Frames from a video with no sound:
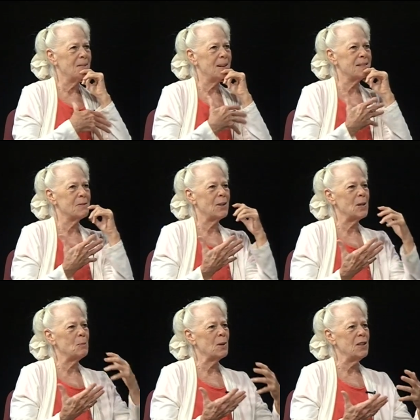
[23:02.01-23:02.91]
has a
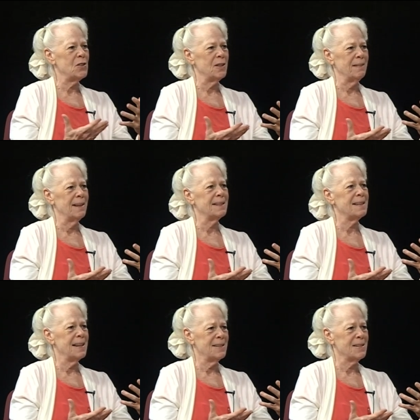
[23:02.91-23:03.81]
vibration that
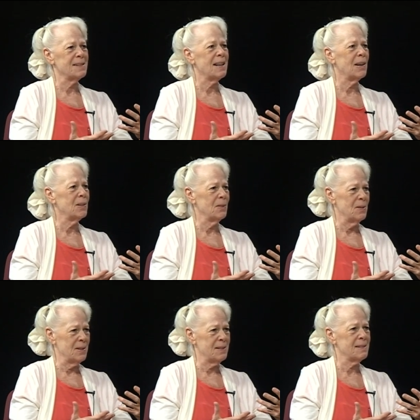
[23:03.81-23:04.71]
takes us out of
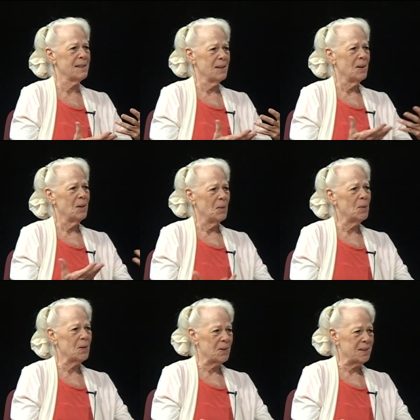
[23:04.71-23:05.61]
this
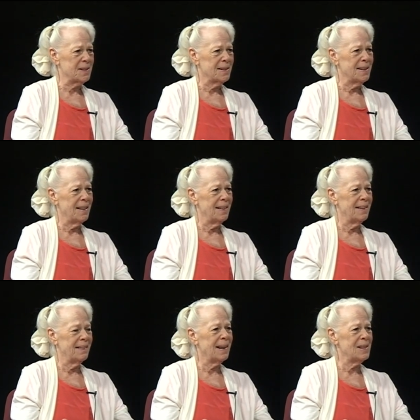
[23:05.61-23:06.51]
world,
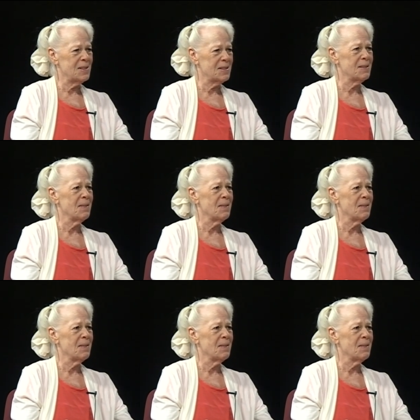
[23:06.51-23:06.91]
and that's